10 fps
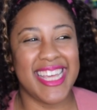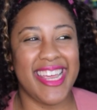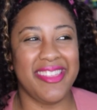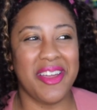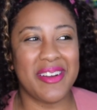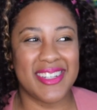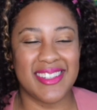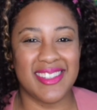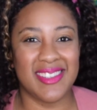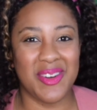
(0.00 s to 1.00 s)
And there are
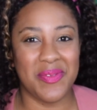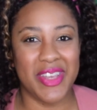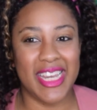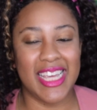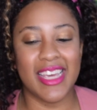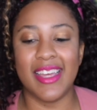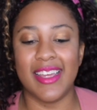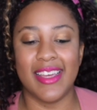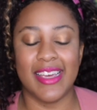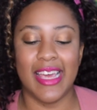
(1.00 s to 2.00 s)
just so many
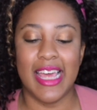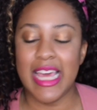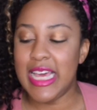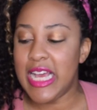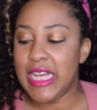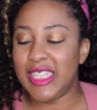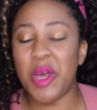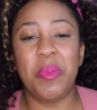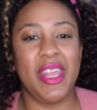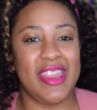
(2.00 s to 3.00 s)

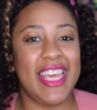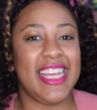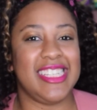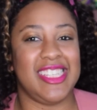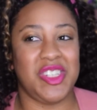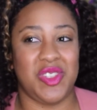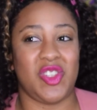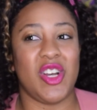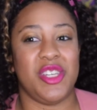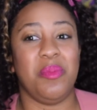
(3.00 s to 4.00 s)
things that just
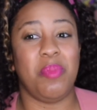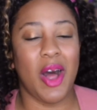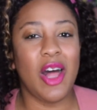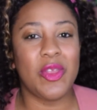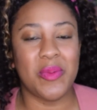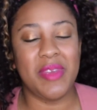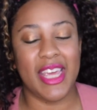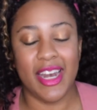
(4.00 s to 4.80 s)
started to bother me,